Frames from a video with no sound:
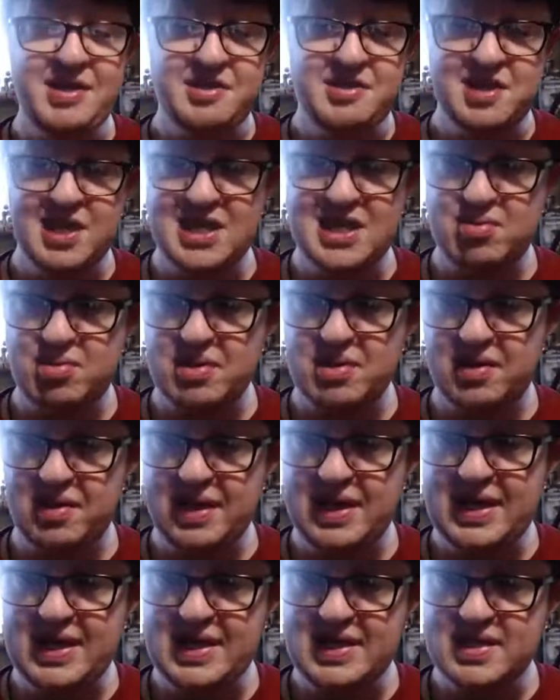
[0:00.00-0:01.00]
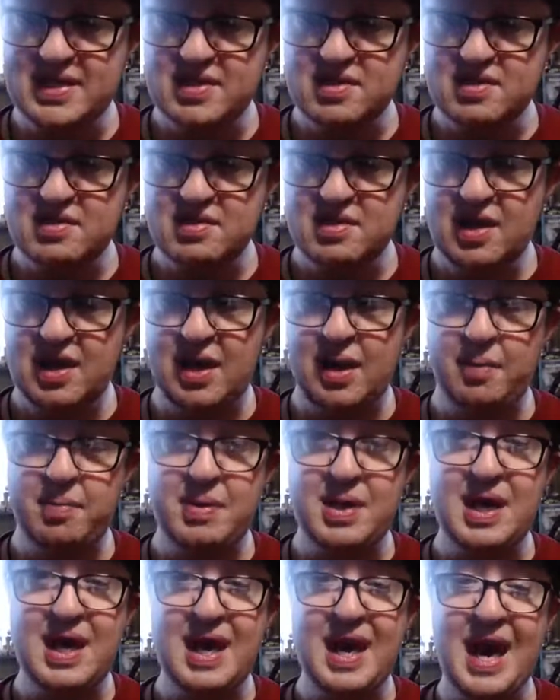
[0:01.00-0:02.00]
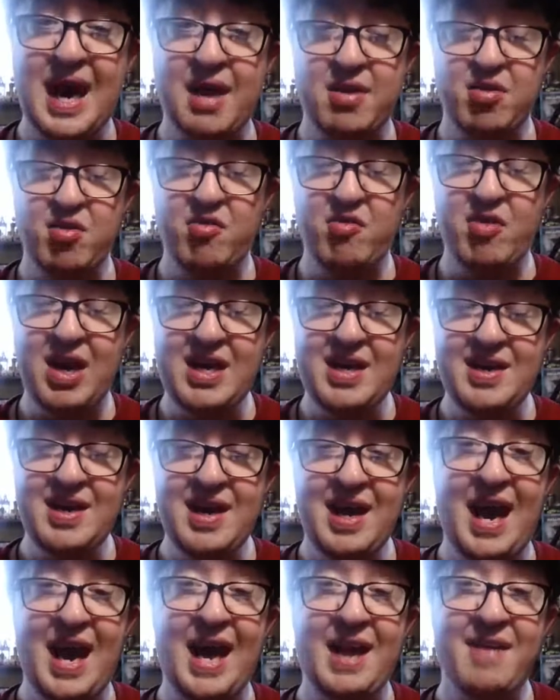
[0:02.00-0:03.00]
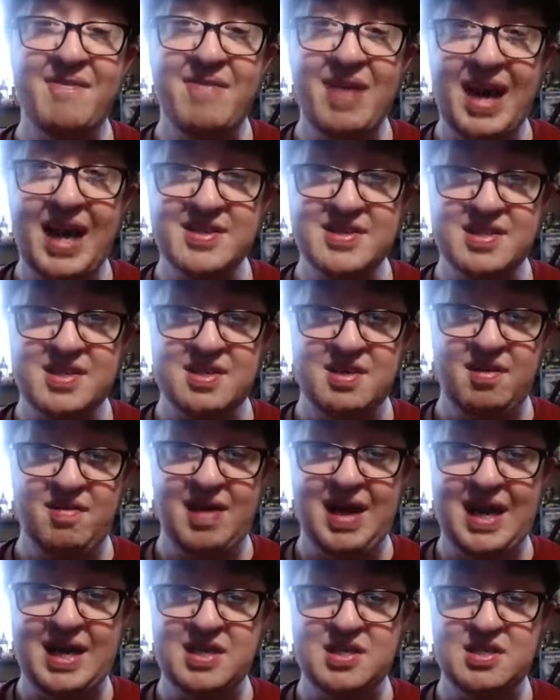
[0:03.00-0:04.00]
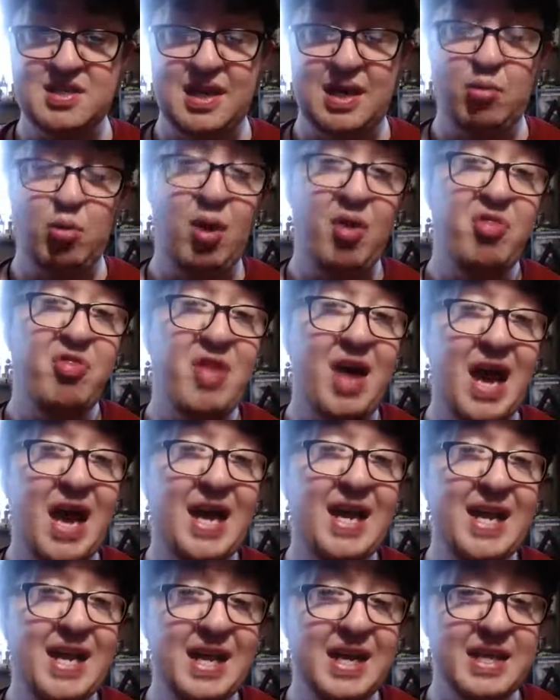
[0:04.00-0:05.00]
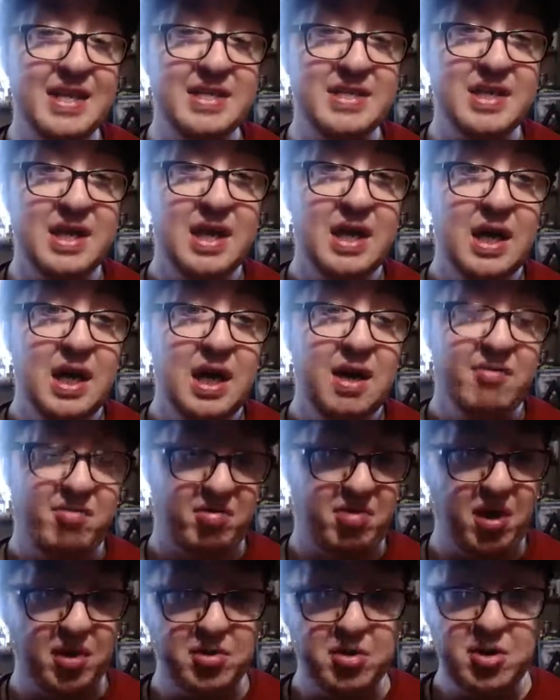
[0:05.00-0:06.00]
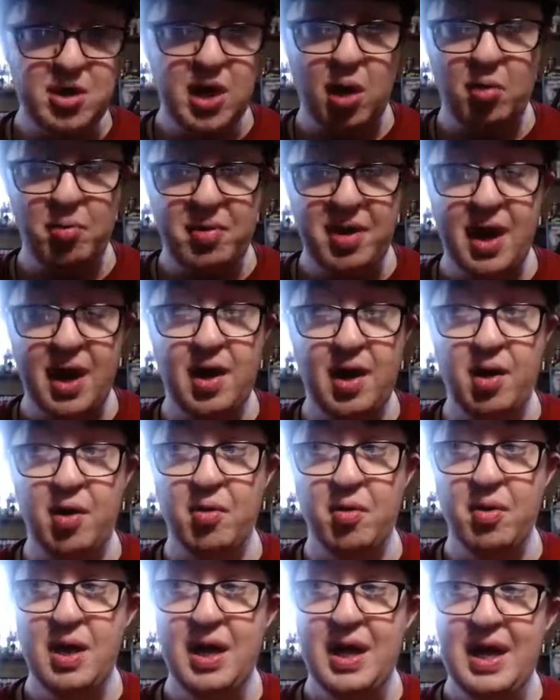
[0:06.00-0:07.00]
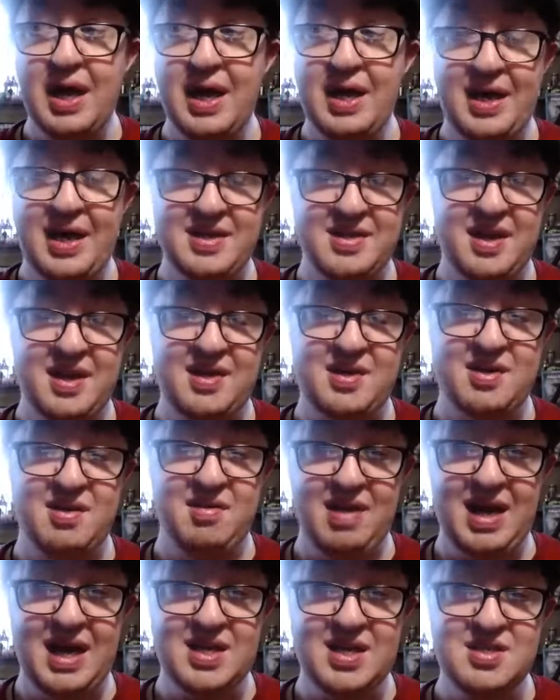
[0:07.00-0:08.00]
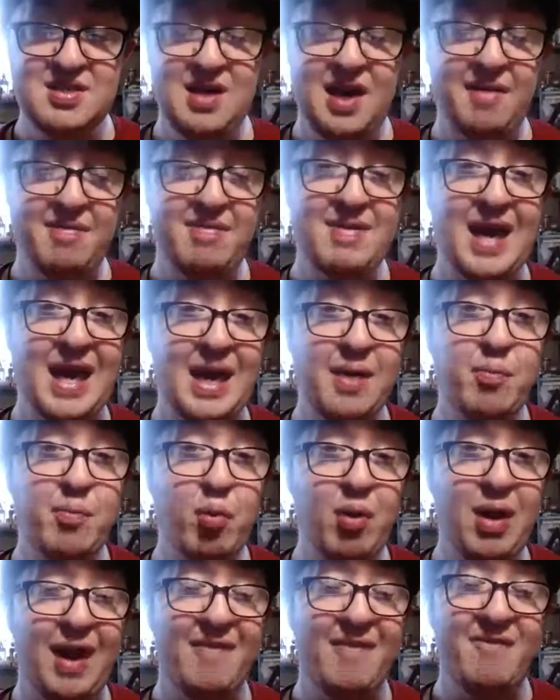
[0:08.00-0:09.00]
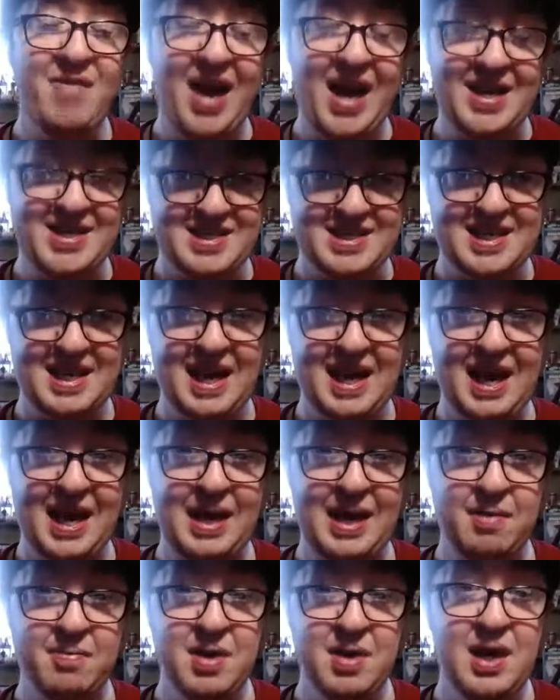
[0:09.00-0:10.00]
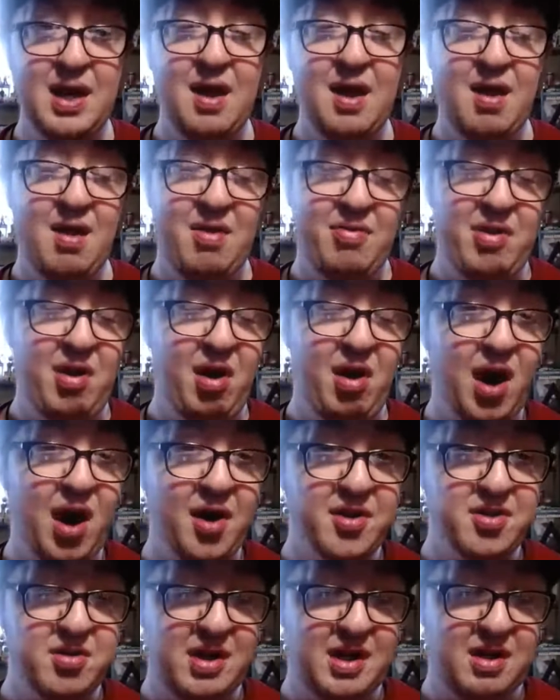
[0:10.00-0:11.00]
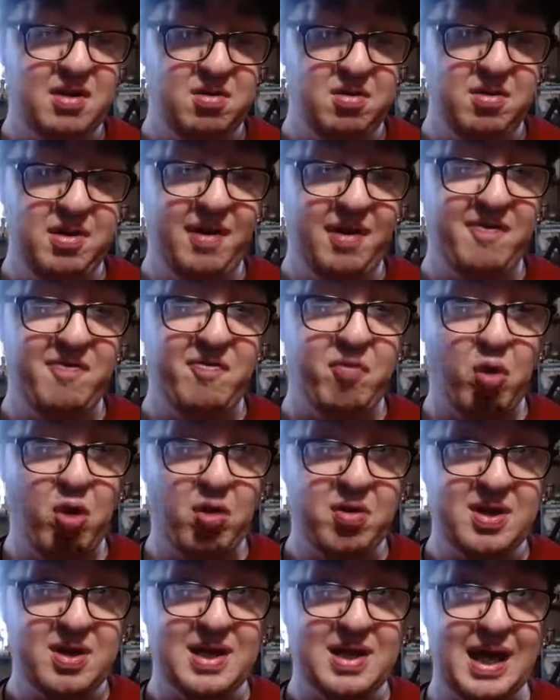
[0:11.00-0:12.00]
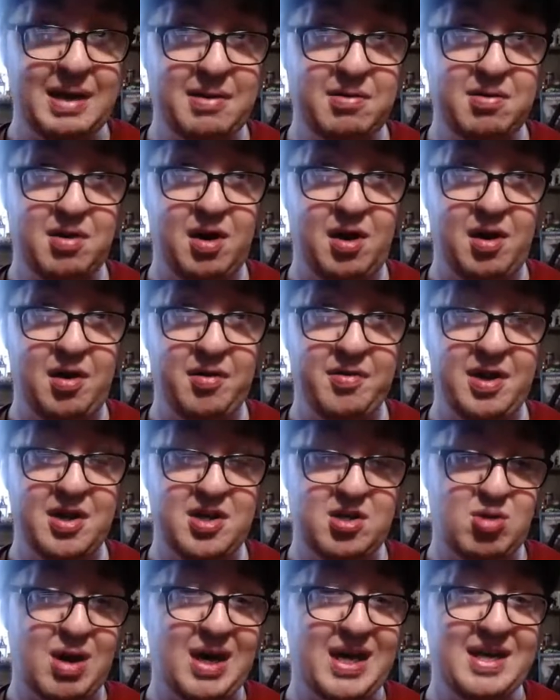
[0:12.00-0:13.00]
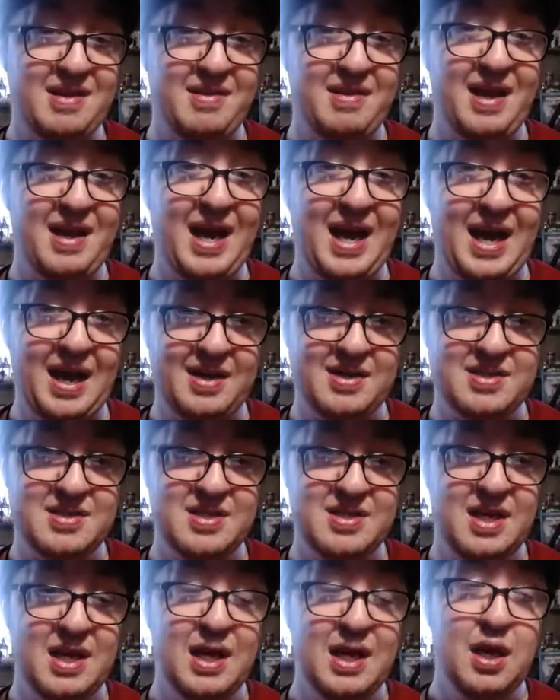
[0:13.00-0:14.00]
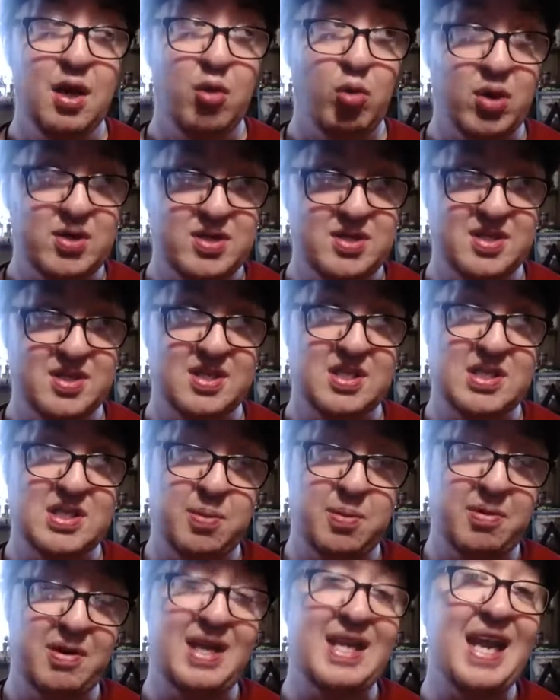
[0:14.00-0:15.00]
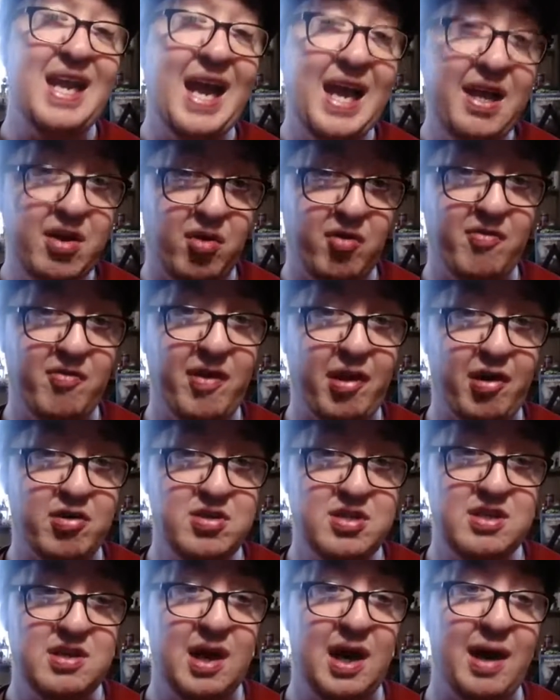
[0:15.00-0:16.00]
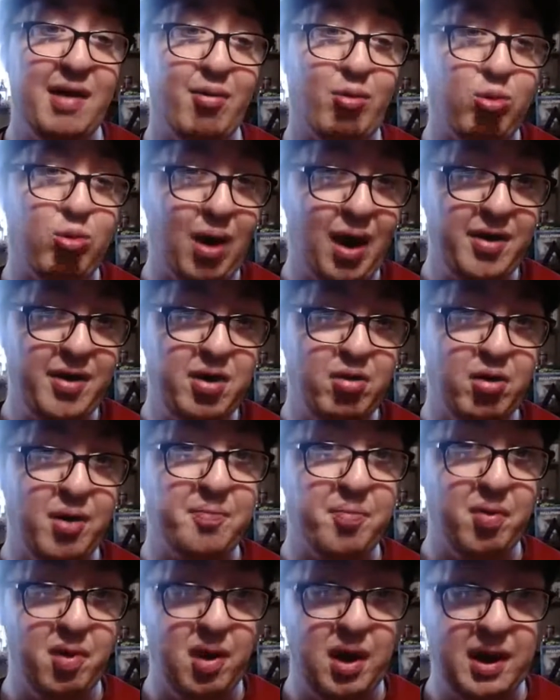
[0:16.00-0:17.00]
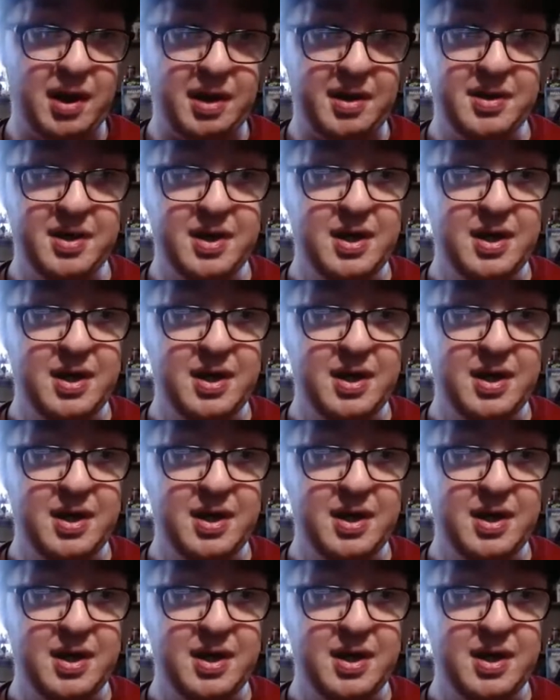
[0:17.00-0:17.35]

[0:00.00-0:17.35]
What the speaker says: they just released Castlevania Advanced Collection, and what that is, for those who don't know, it's a collection of Game Boy Advance game. They also include a fourth game called Dracula X, which is a Super Nintendo version of Rondo of Blood.